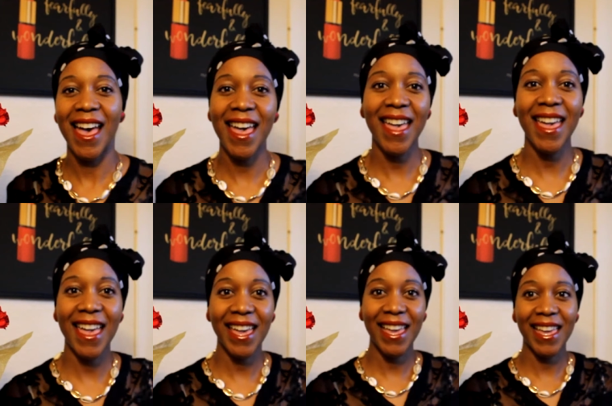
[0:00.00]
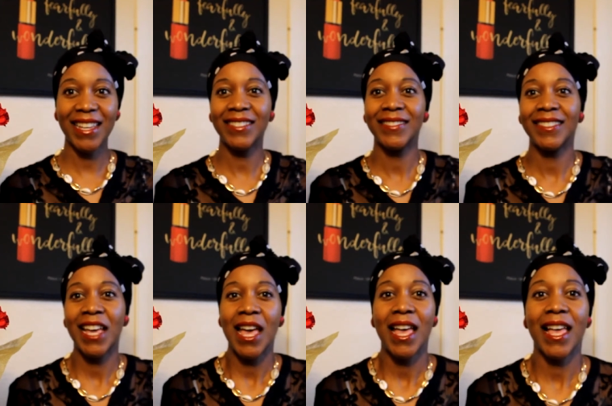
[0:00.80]
Hi.
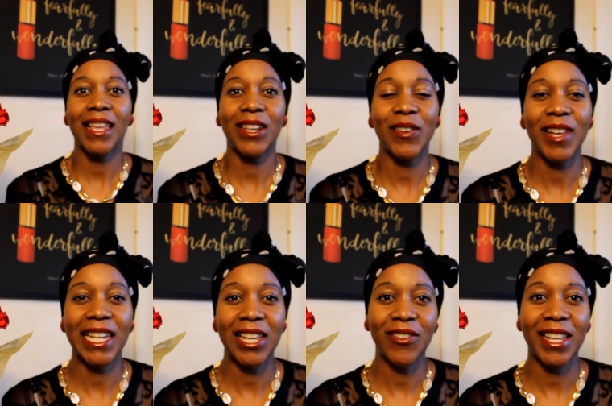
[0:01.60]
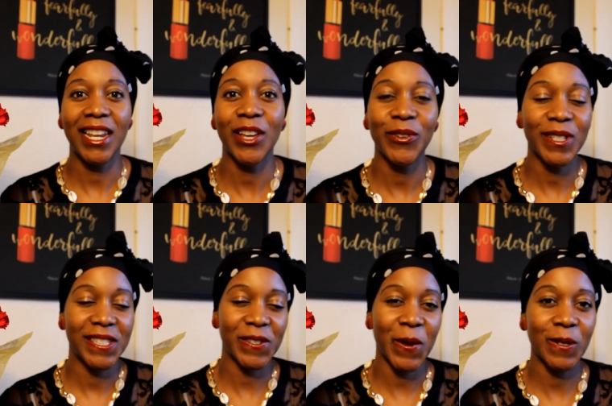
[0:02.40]
Hello, hello, hello.
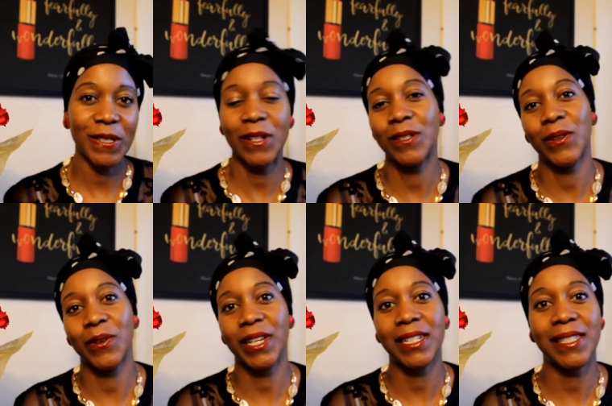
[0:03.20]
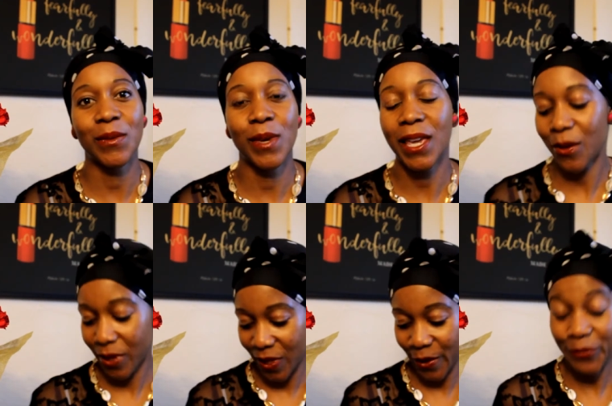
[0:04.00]
So, so, so good to be here
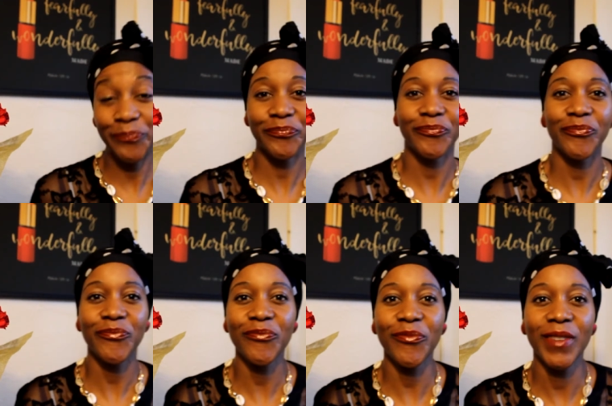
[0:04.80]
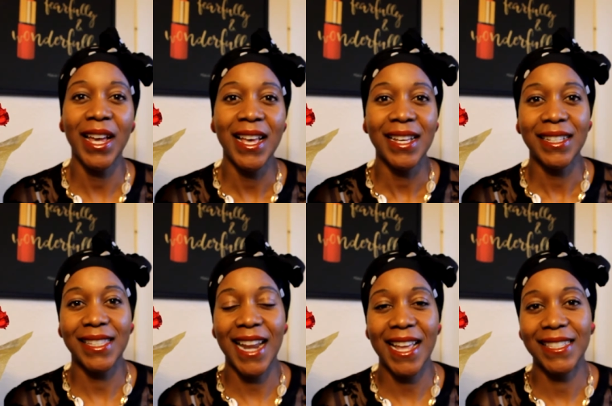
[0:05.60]
with you.
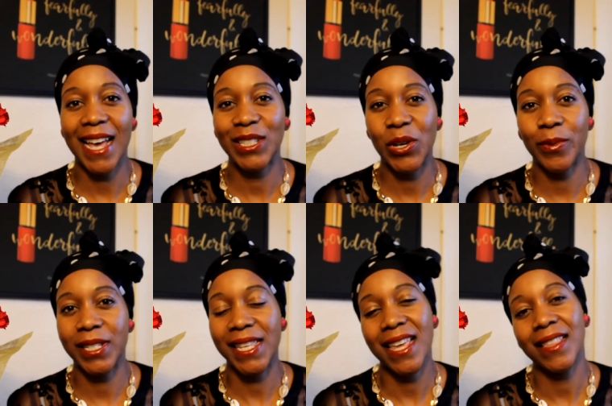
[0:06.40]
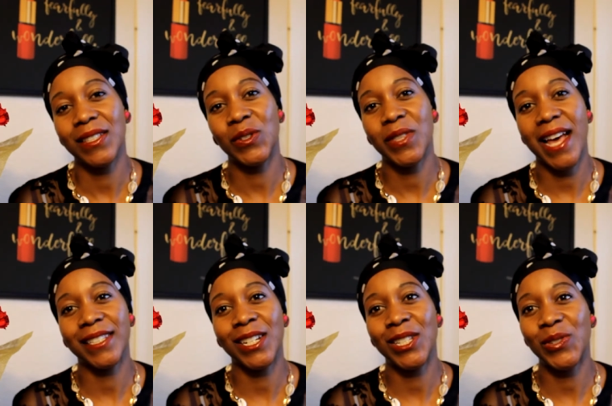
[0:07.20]
Today is October 10th,
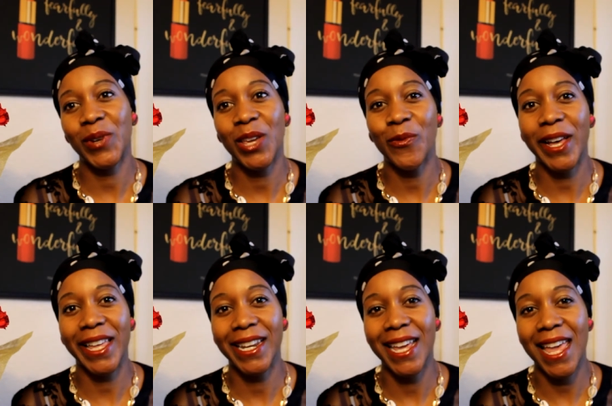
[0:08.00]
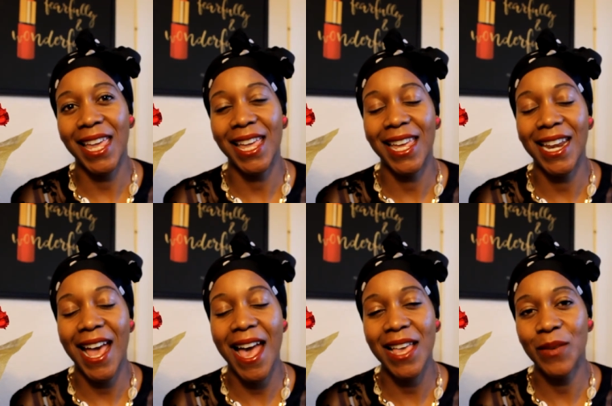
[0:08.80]
2021, and
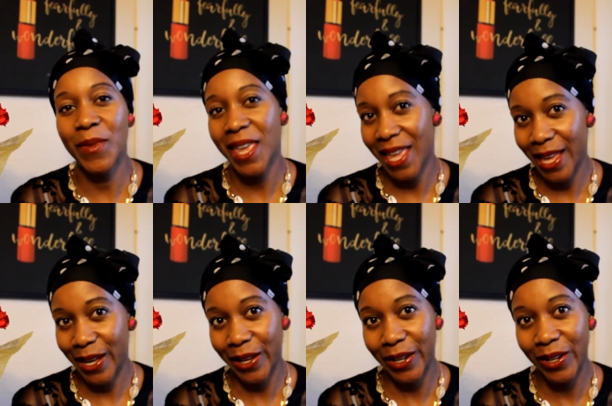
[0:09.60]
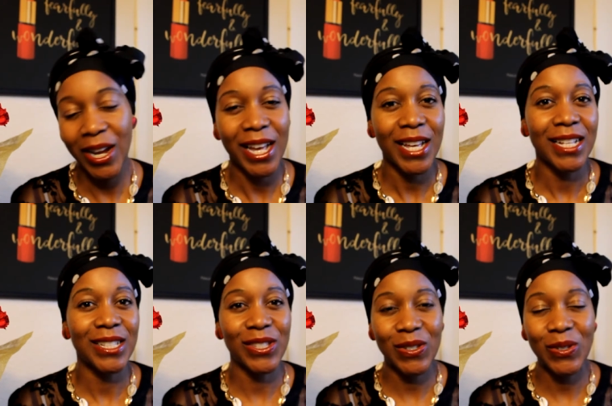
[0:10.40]
I am here
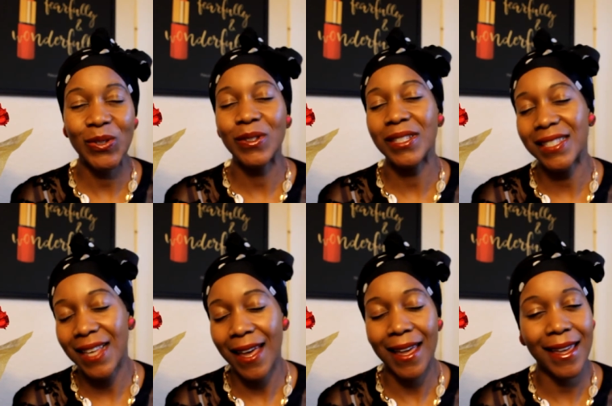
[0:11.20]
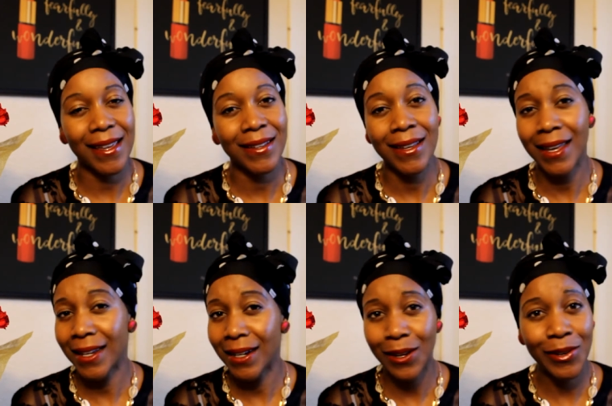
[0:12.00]
to say
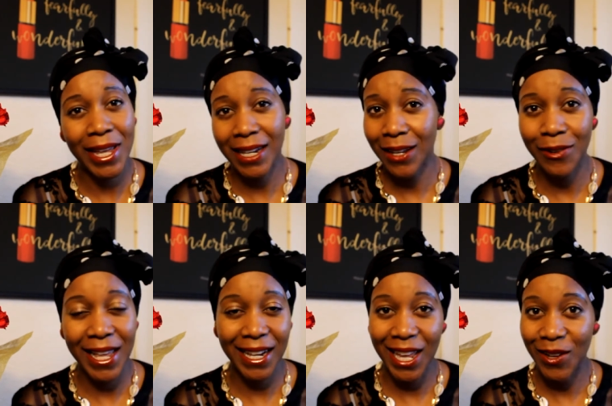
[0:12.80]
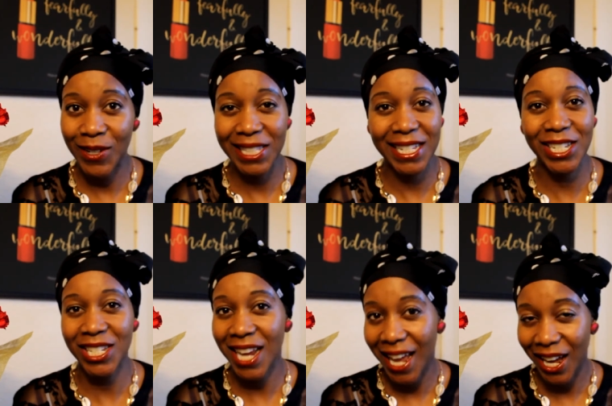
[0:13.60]
hello, hello, hello, and to
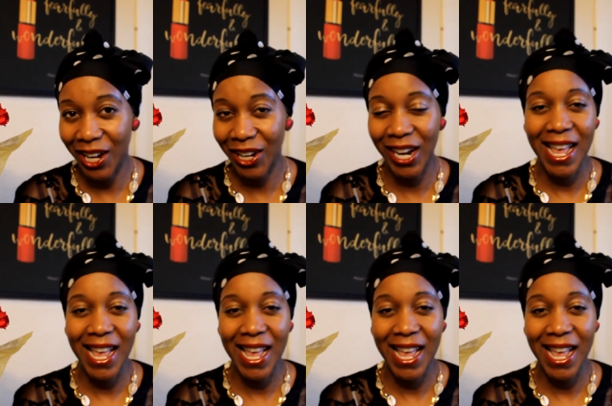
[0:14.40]
share